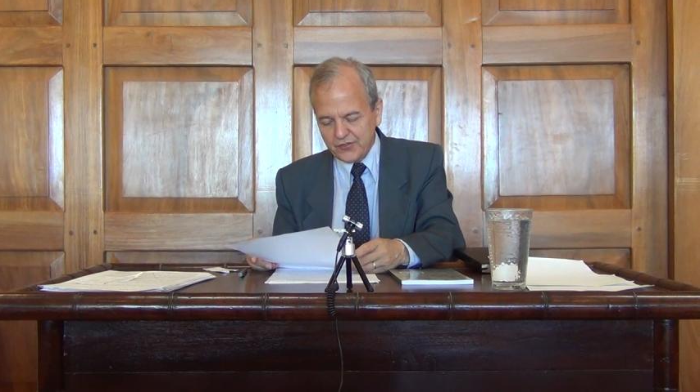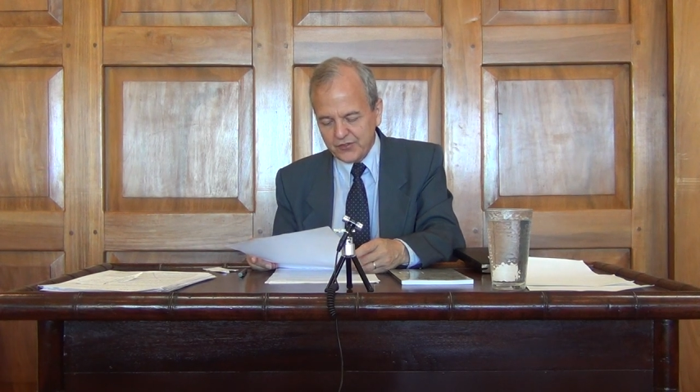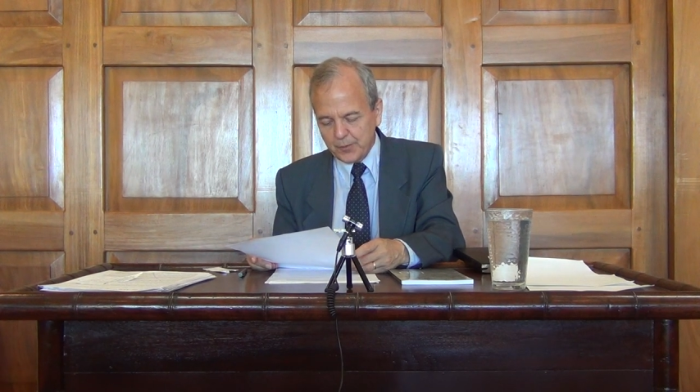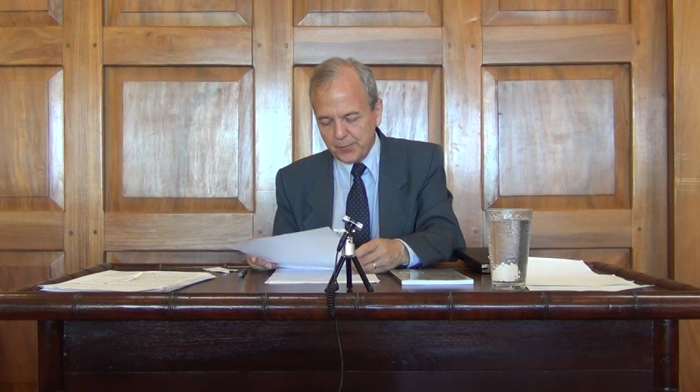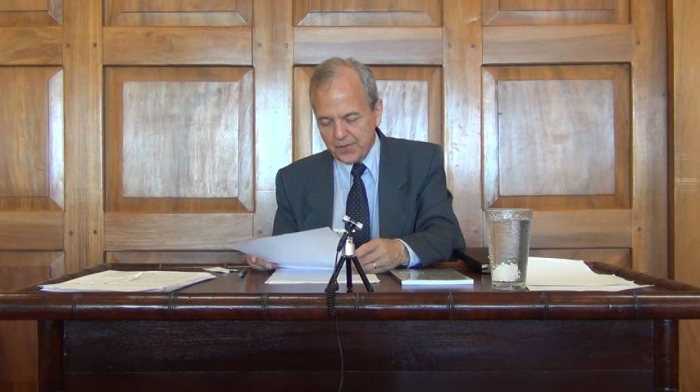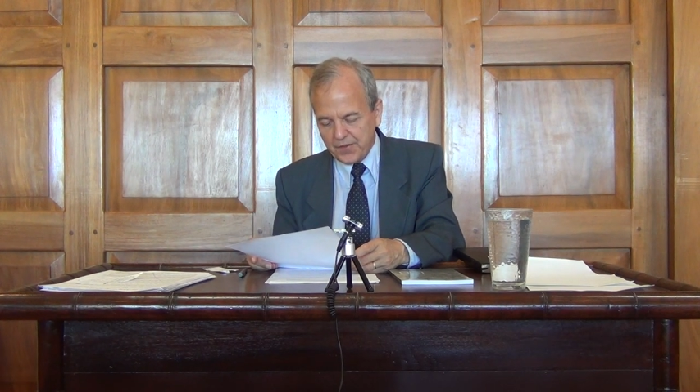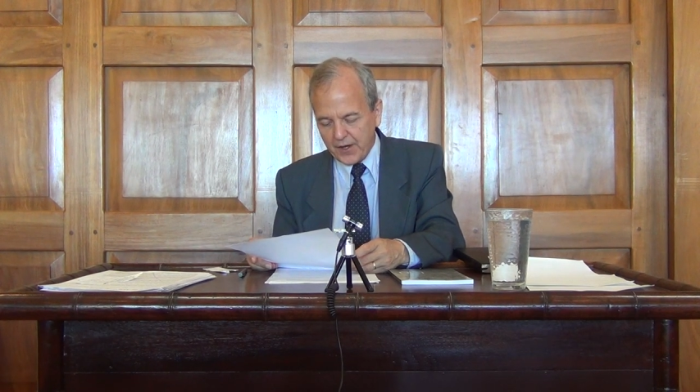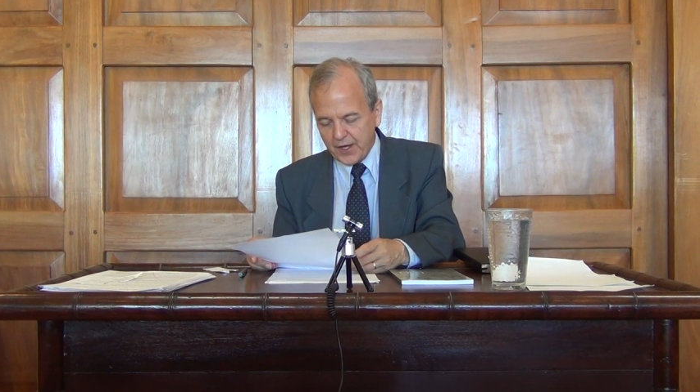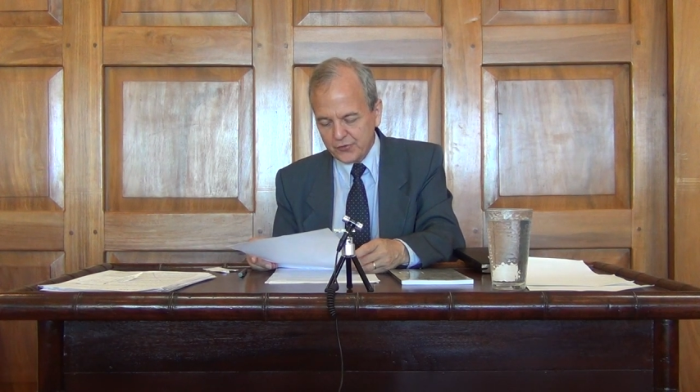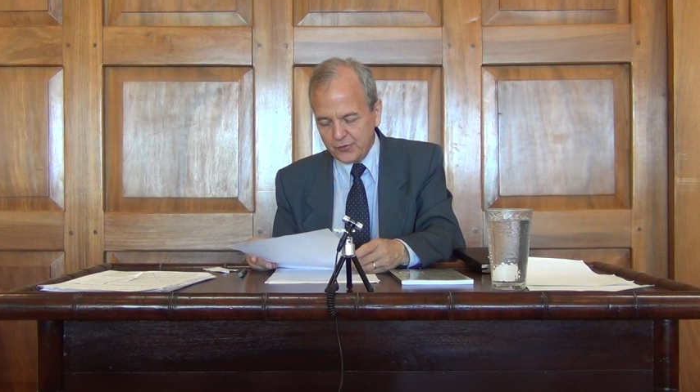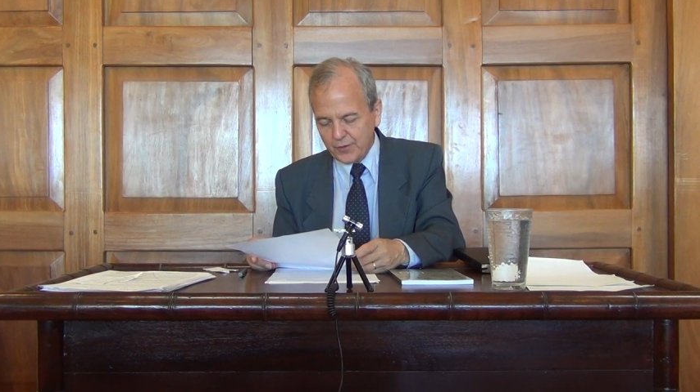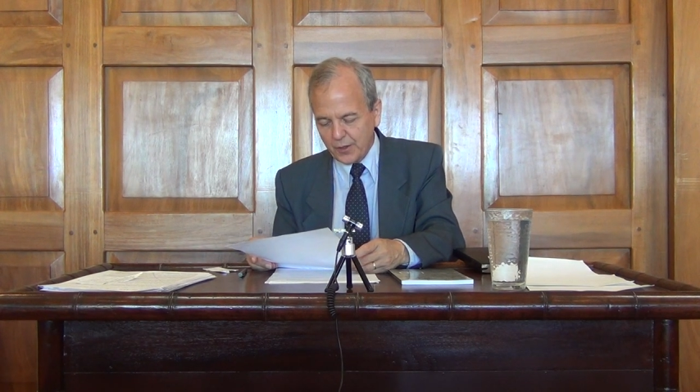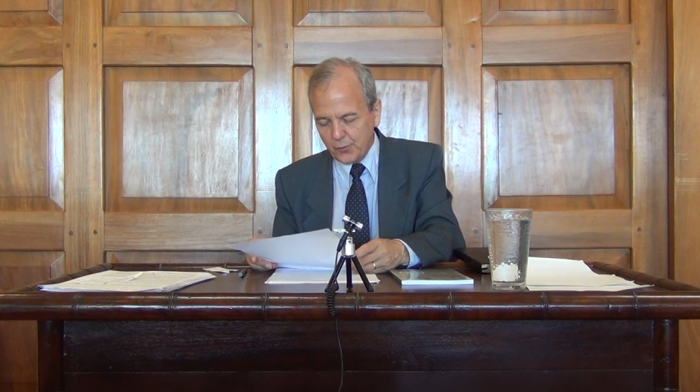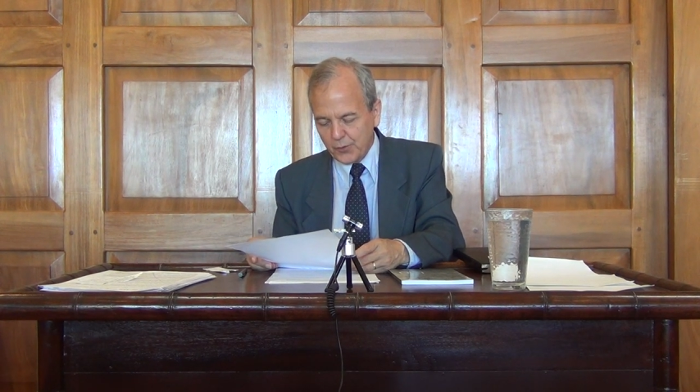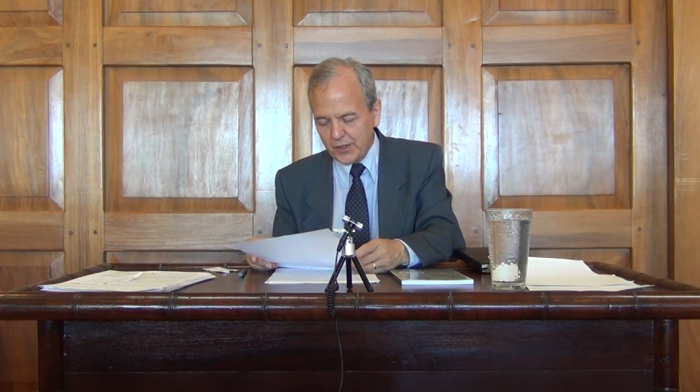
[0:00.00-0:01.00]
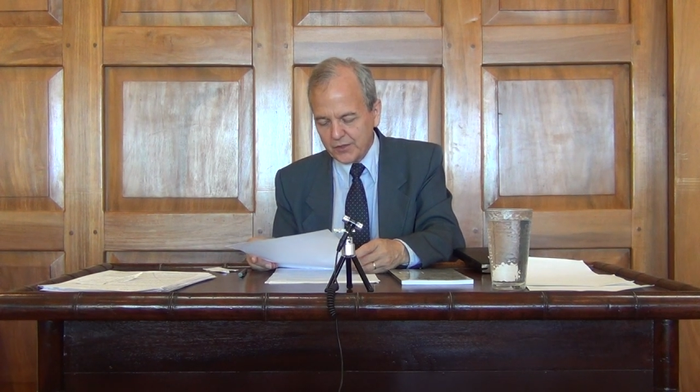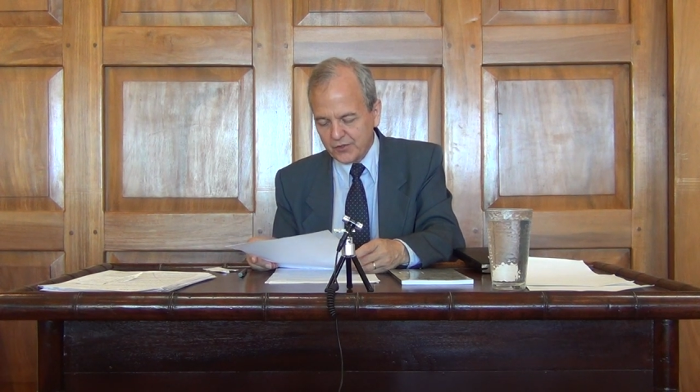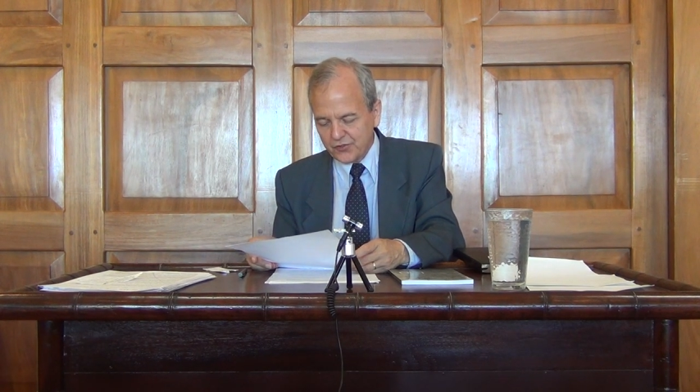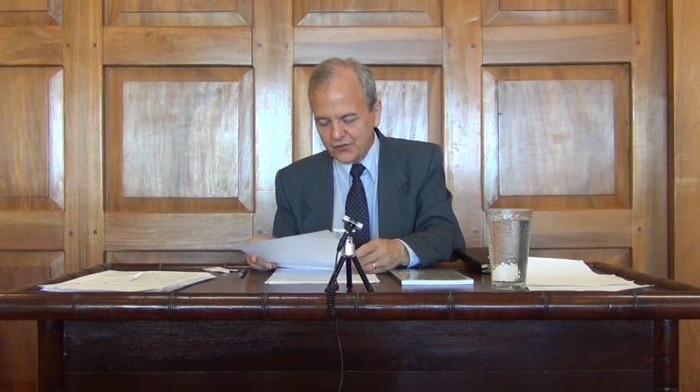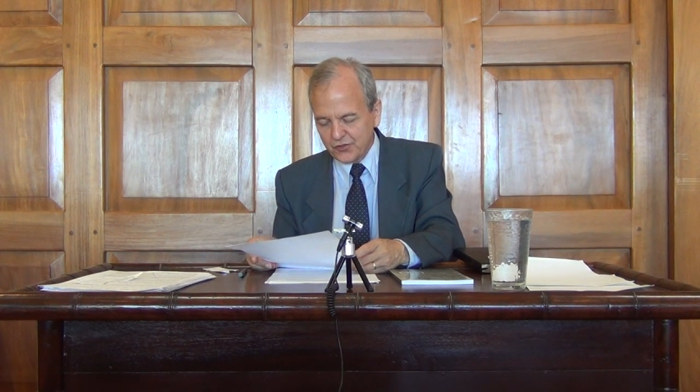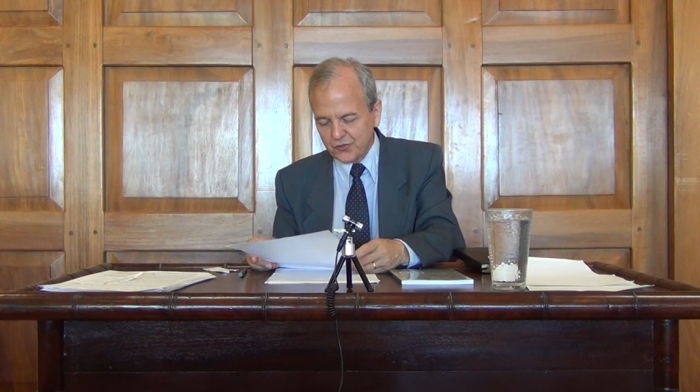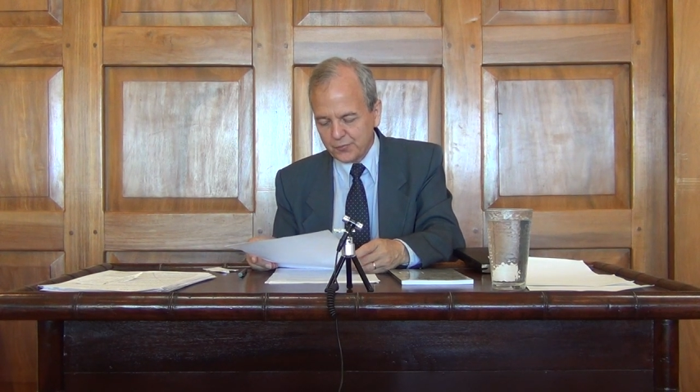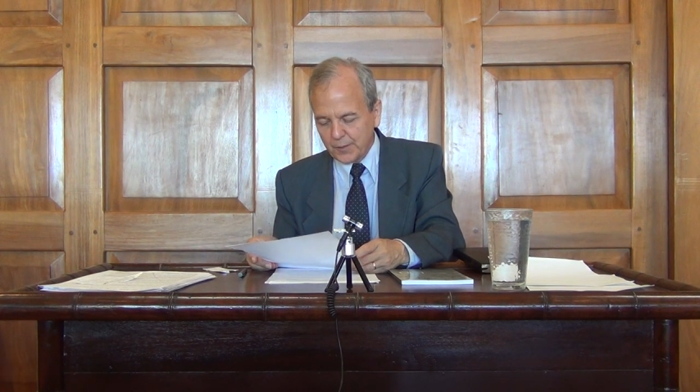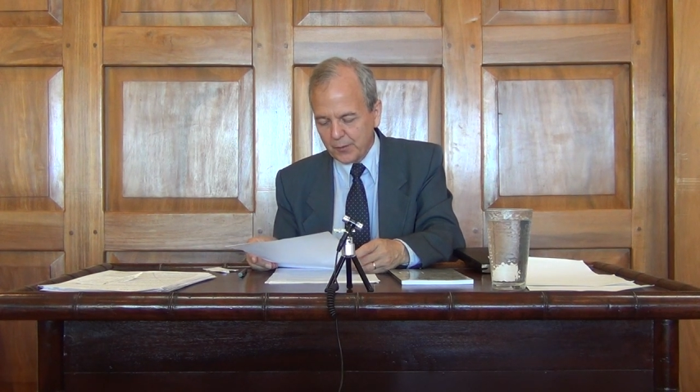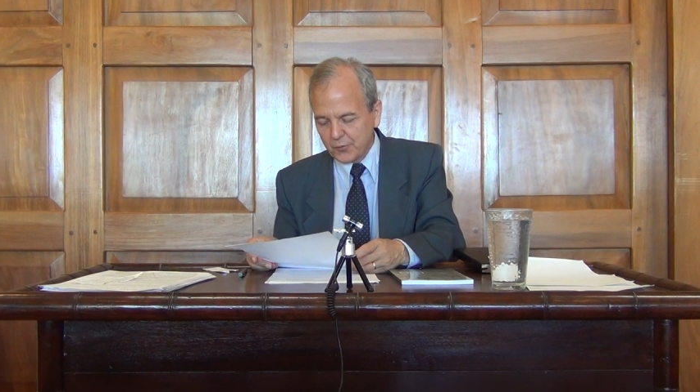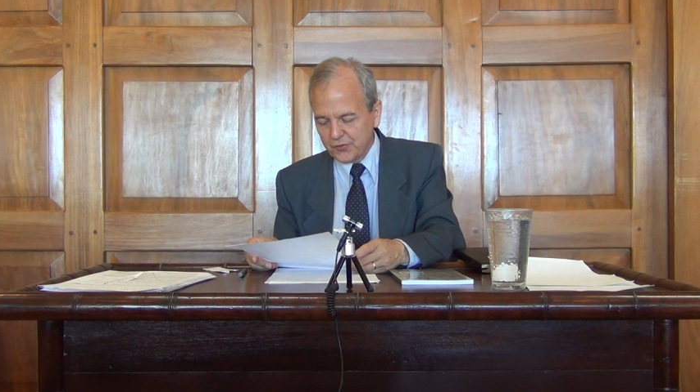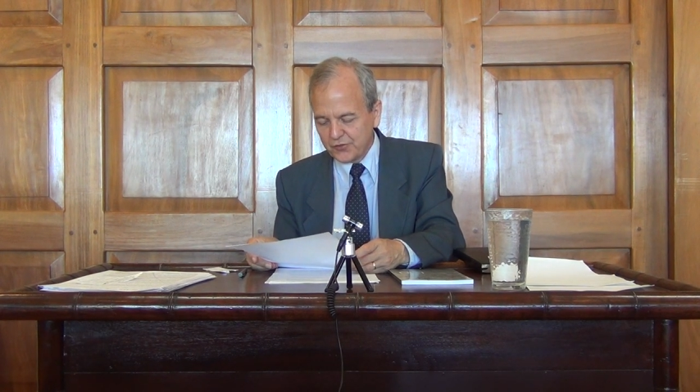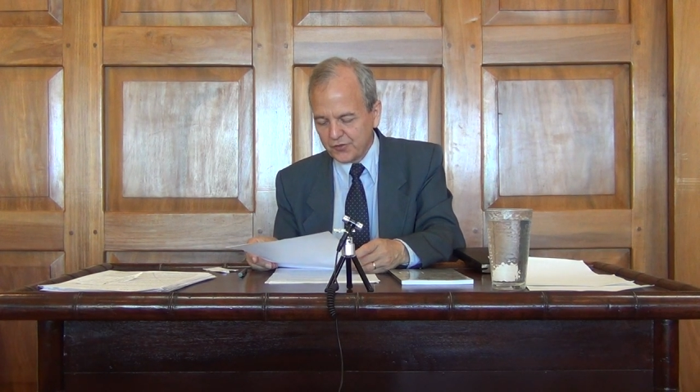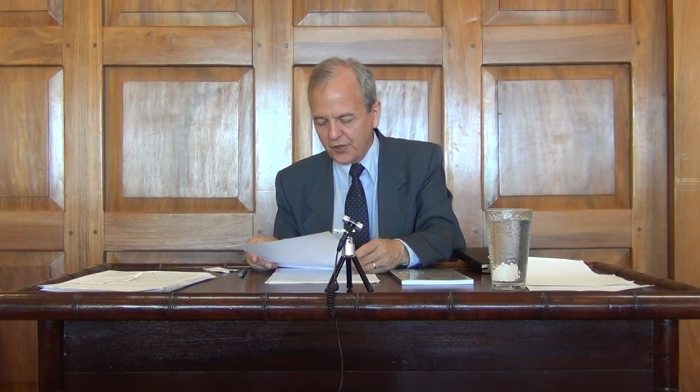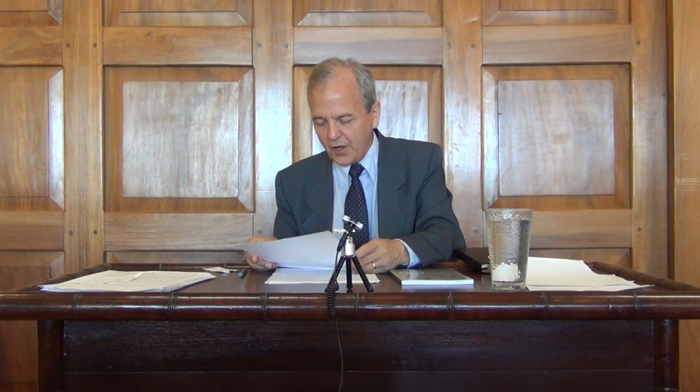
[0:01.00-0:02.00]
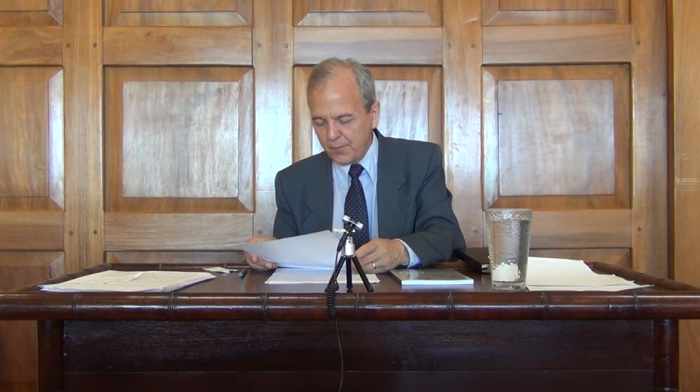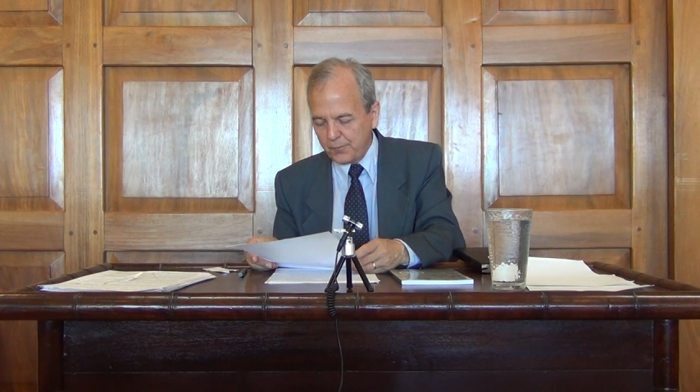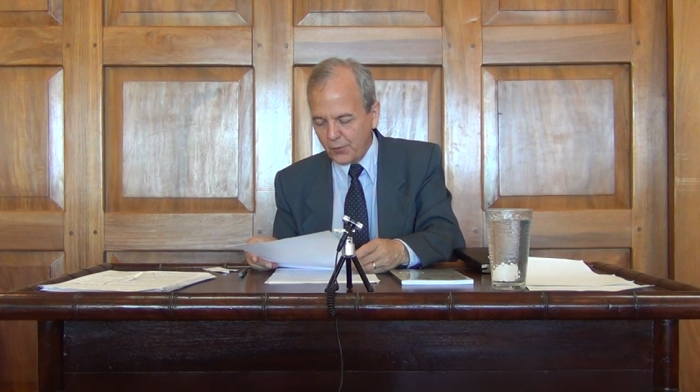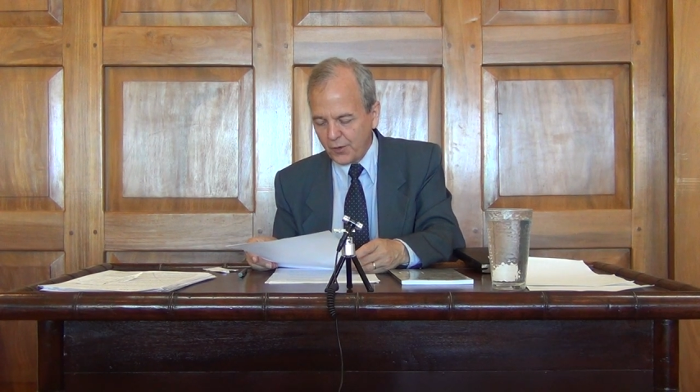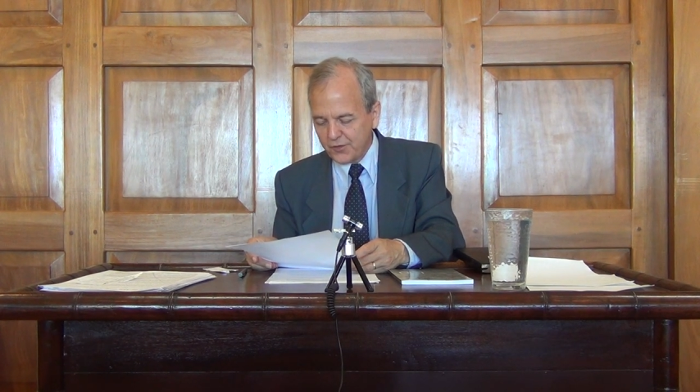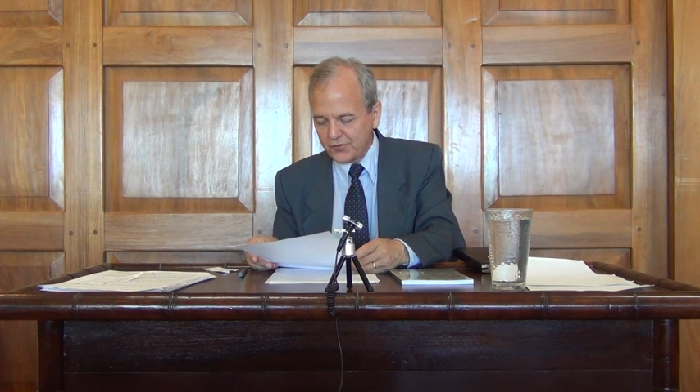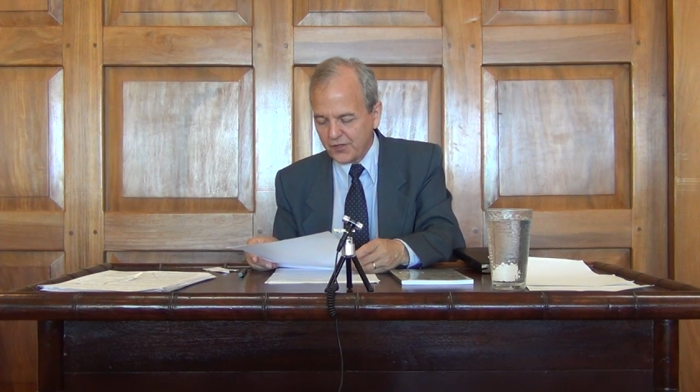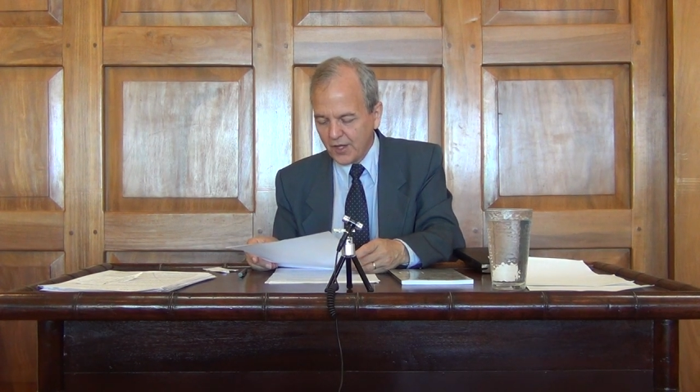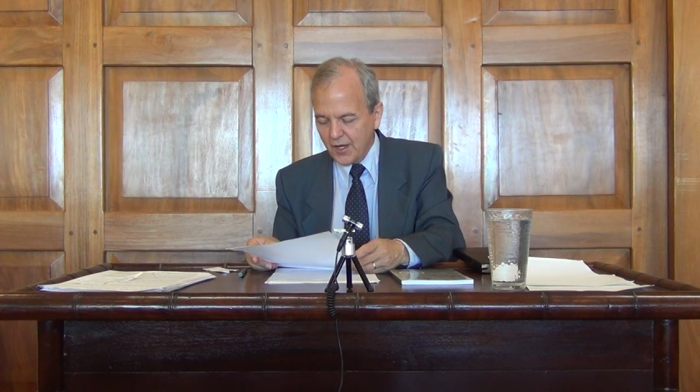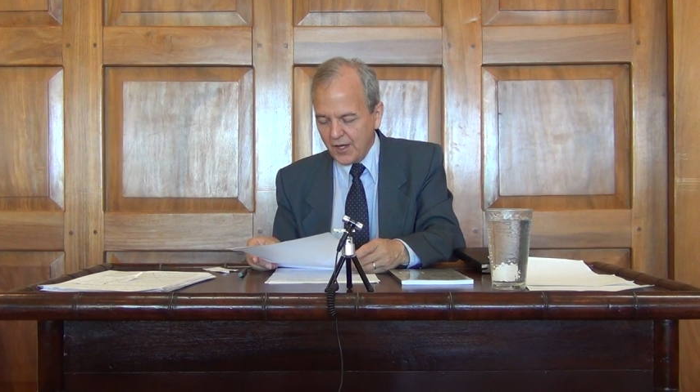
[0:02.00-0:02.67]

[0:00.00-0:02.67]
sympathize with our weaknesses, but was in all points